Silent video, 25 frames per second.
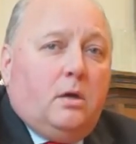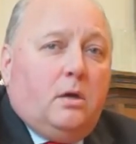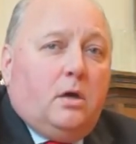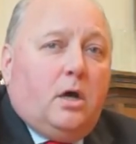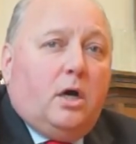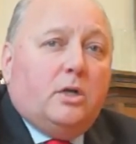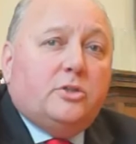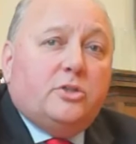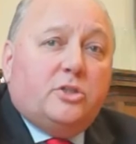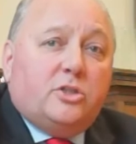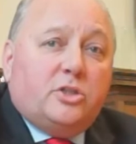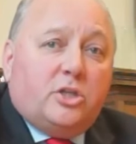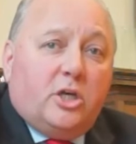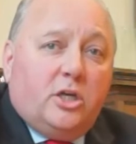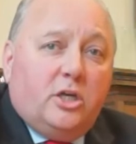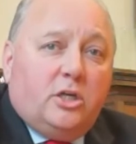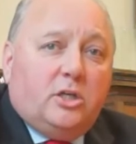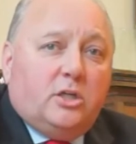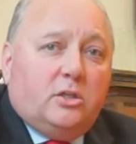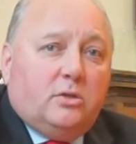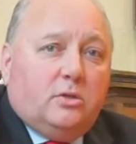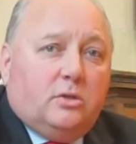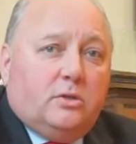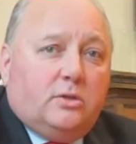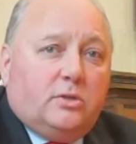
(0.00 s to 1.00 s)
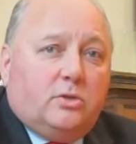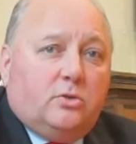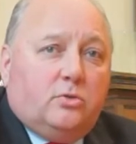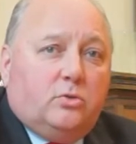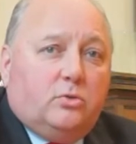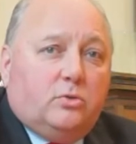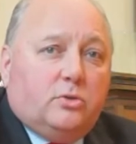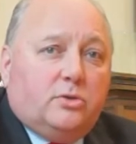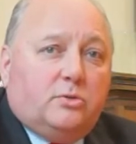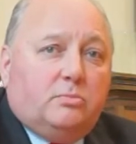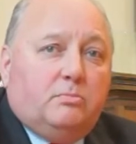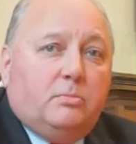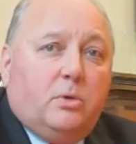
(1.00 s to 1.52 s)
Undertaking this
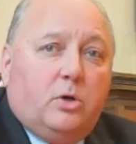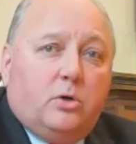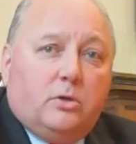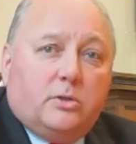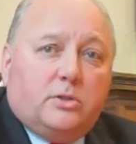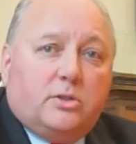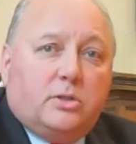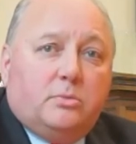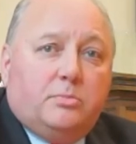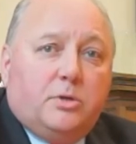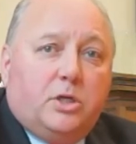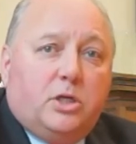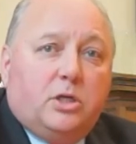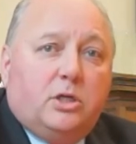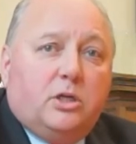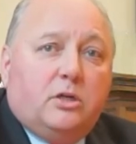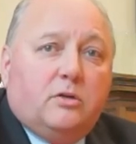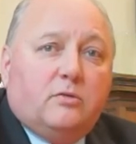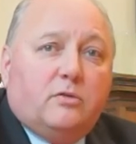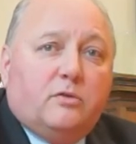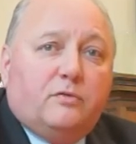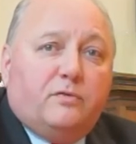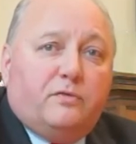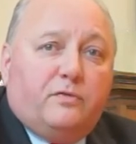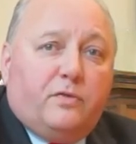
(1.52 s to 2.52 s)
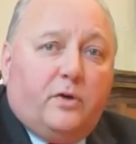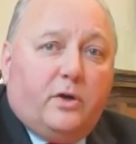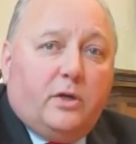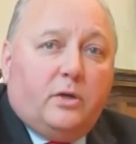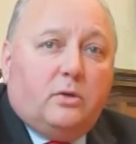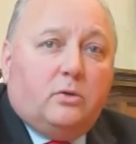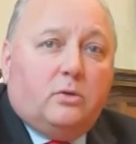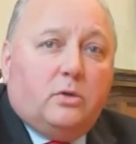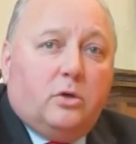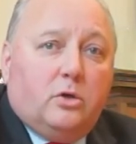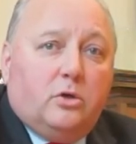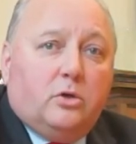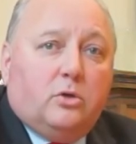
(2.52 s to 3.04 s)
course marks the beginning of the
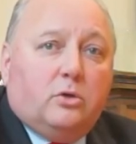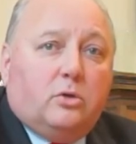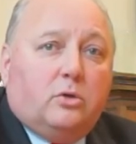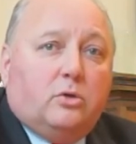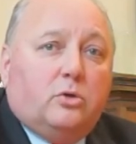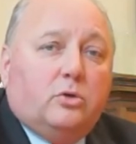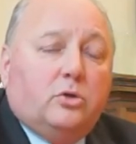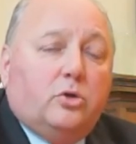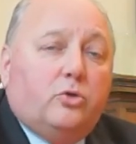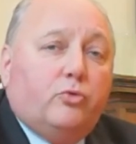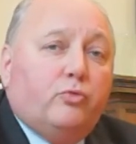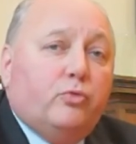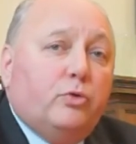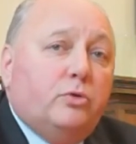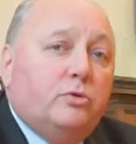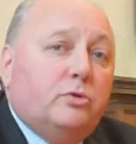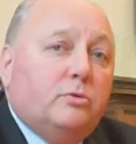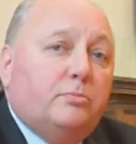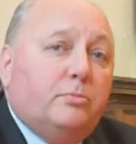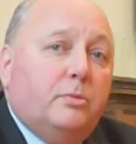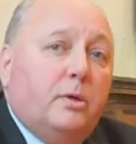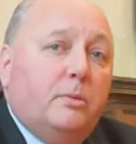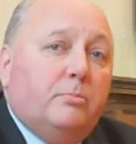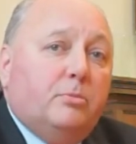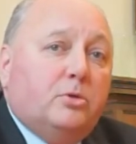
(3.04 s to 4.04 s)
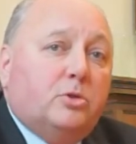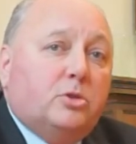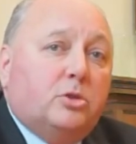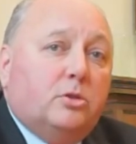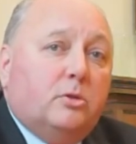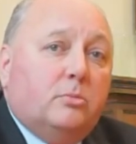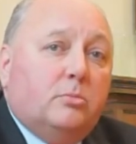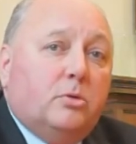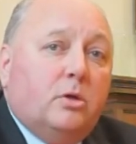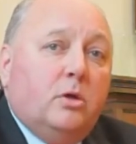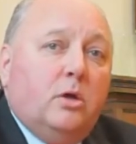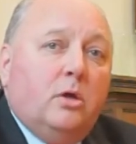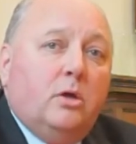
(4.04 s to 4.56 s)
final hurdle on your route to
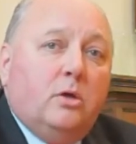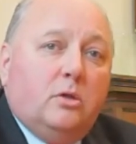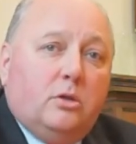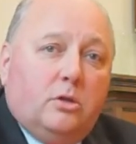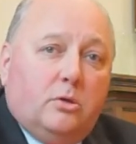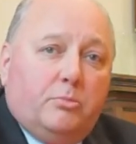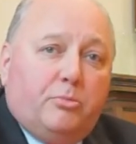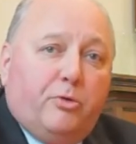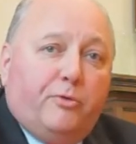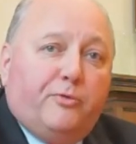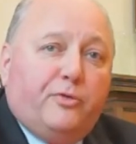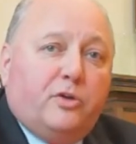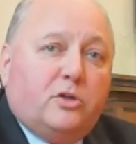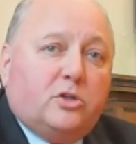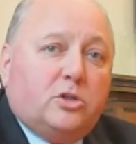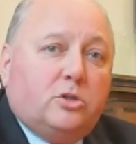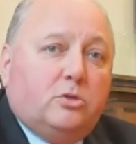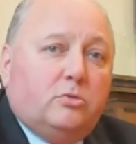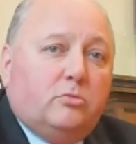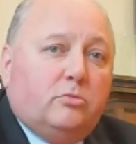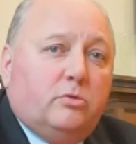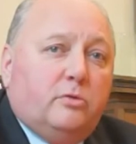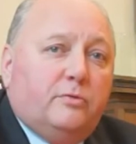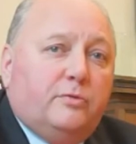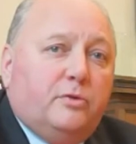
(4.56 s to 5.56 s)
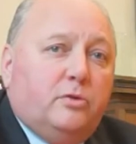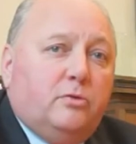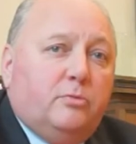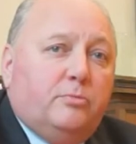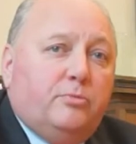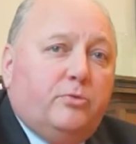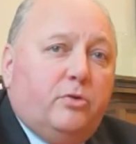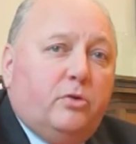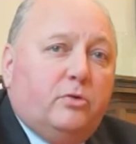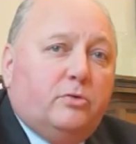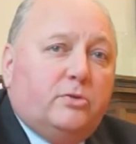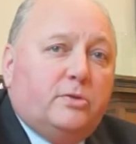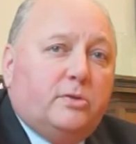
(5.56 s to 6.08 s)
membership, the professional review
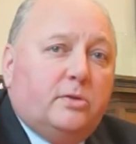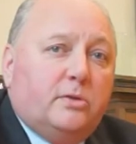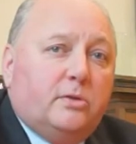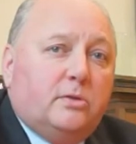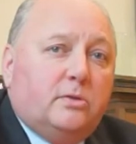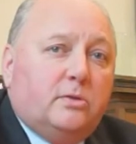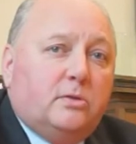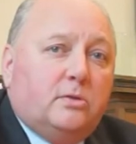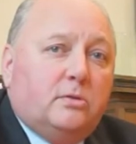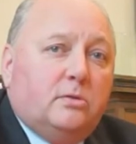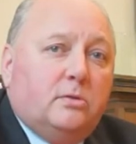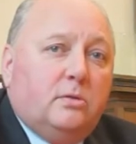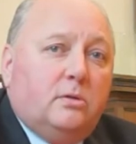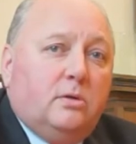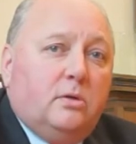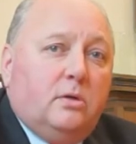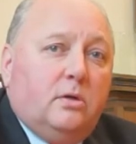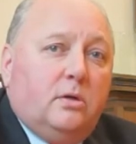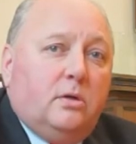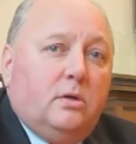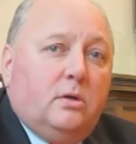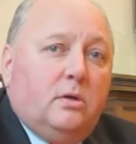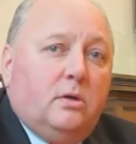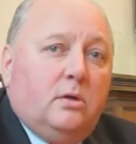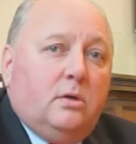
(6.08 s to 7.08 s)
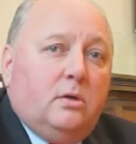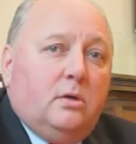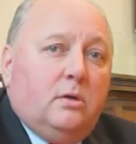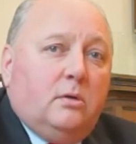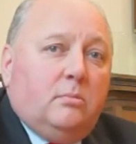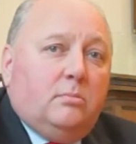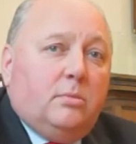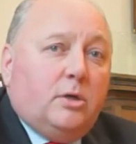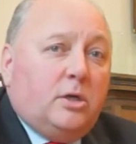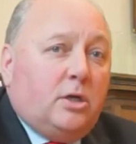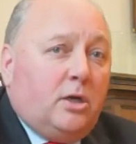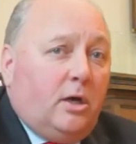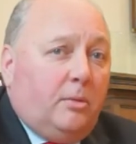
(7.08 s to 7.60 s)
process.
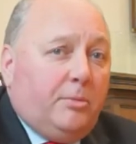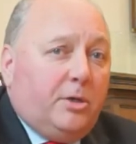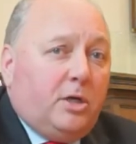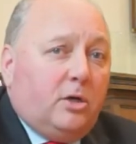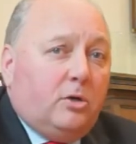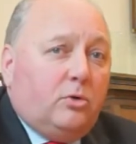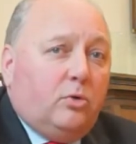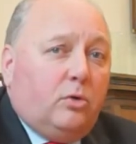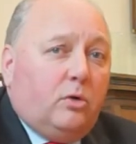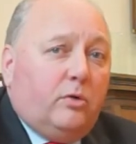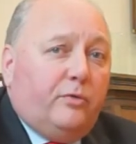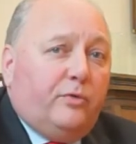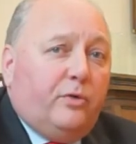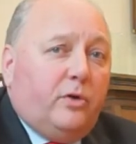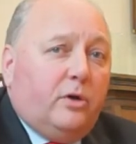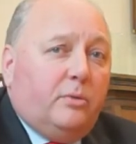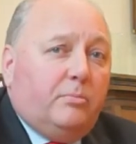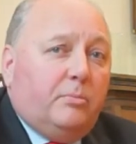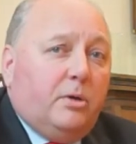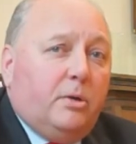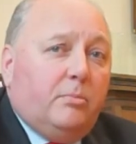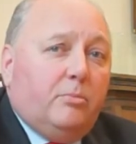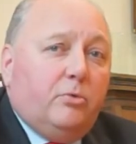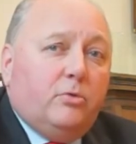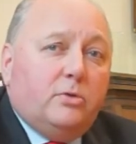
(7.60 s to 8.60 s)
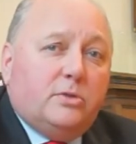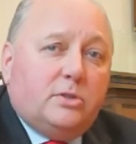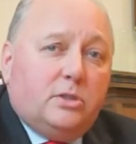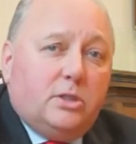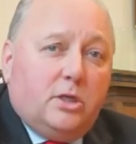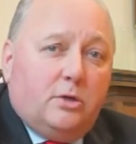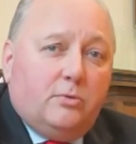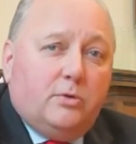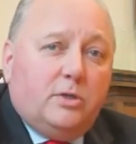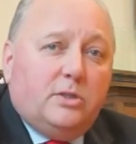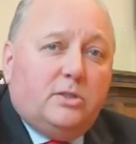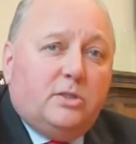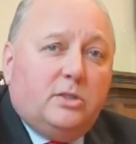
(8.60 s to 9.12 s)
Becoming a qualified member is
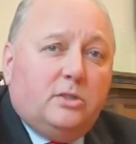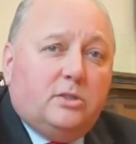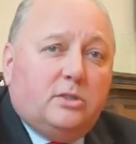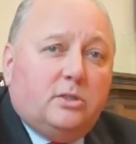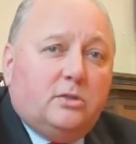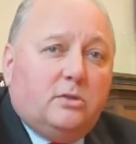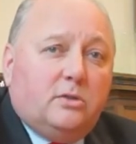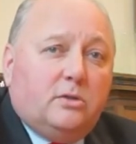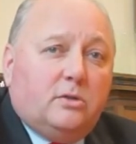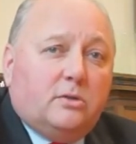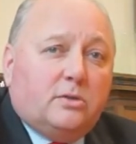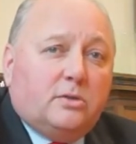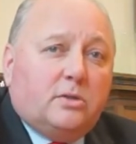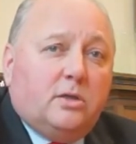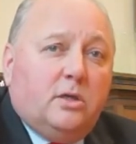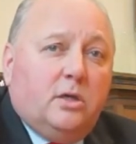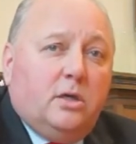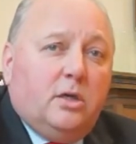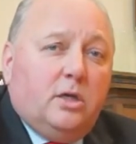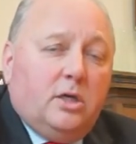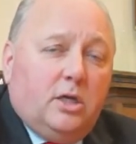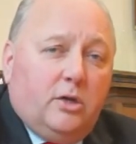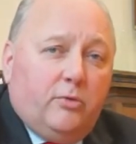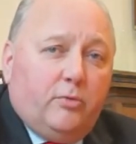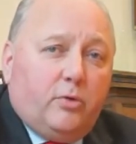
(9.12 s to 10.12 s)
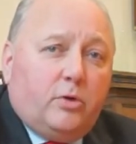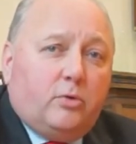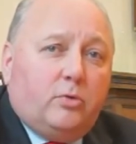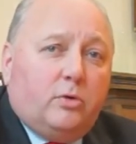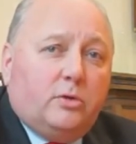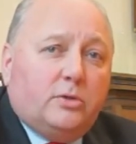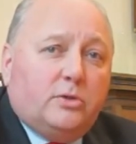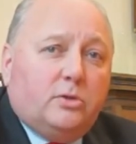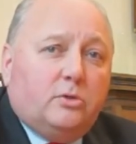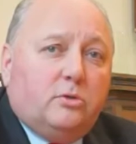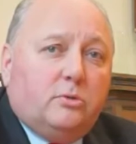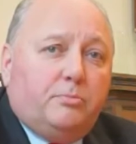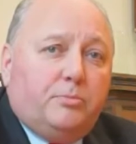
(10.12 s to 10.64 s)
no easy task. It
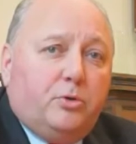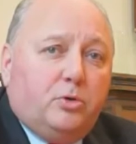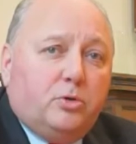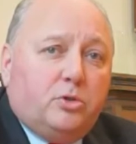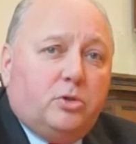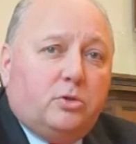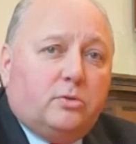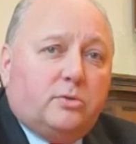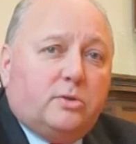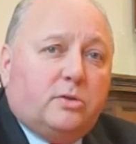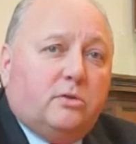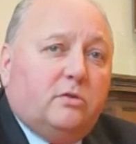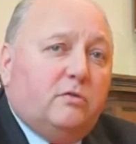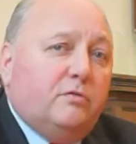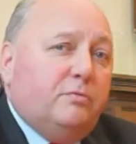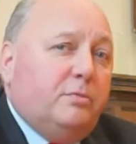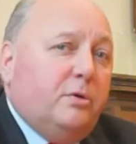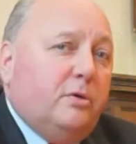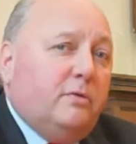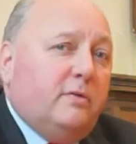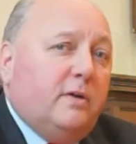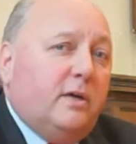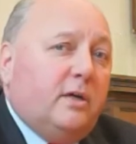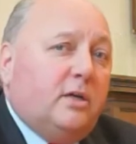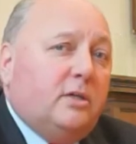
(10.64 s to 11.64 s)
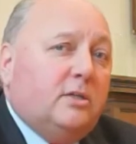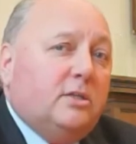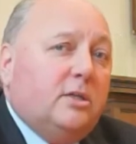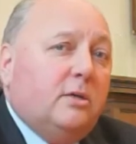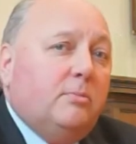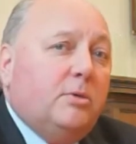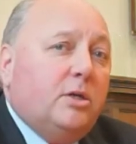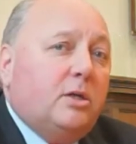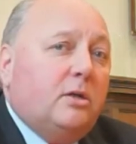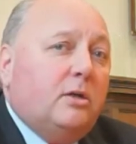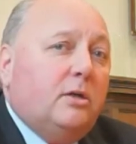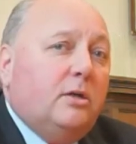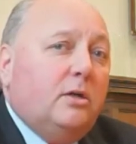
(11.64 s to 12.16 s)
requires you to push yourself both
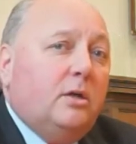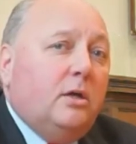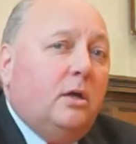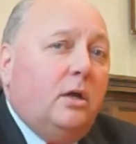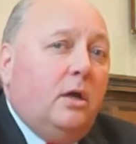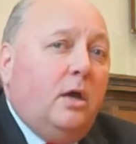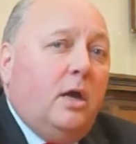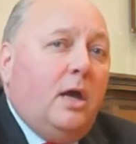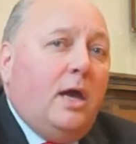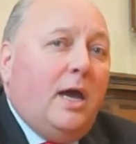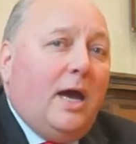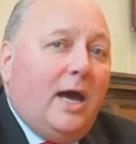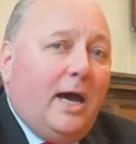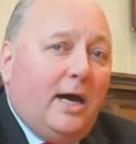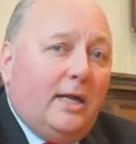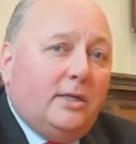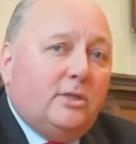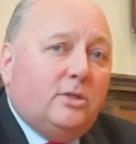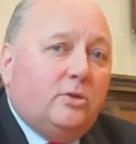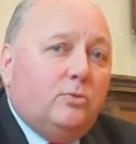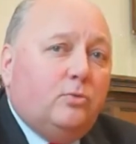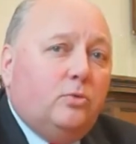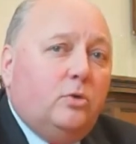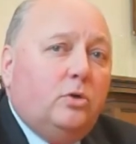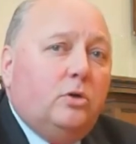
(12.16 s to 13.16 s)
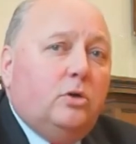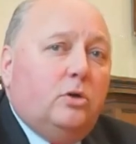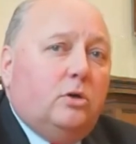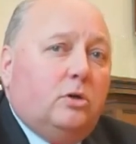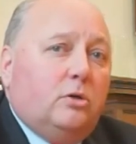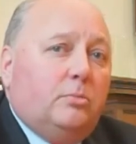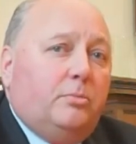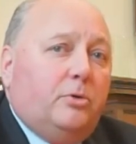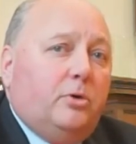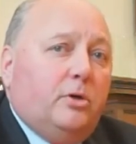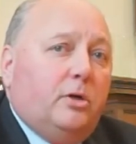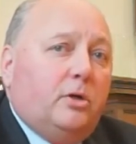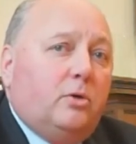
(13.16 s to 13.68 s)
academically and at
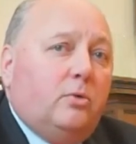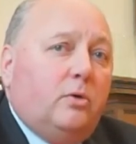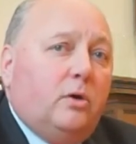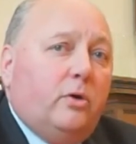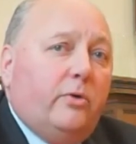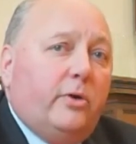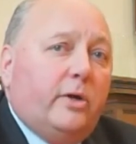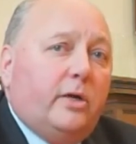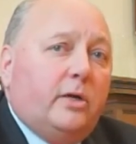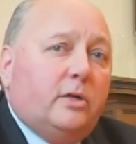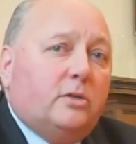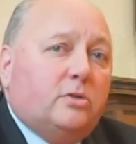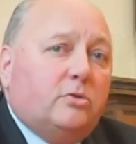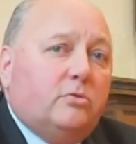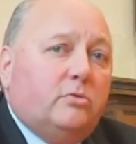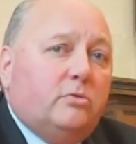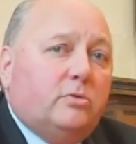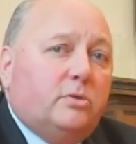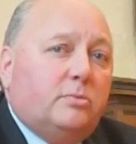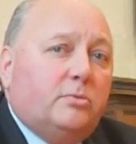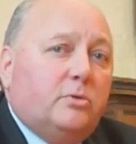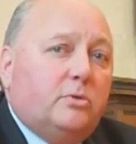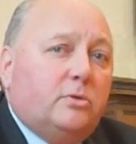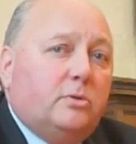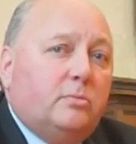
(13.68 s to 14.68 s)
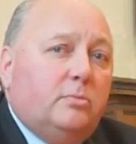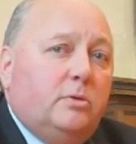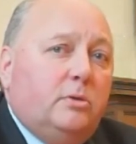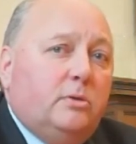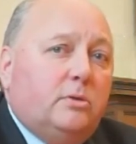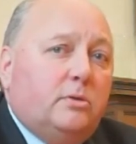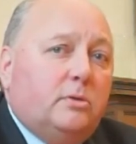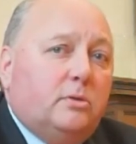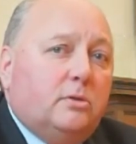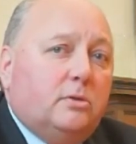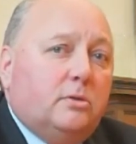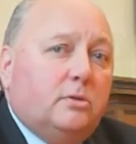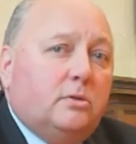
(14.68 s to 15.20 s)
work by acquiring extra
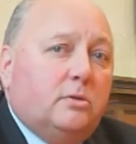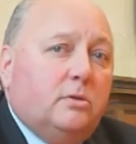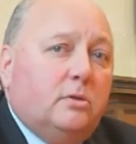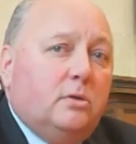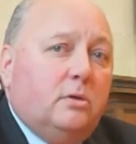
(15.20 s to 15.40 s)
responsibilities.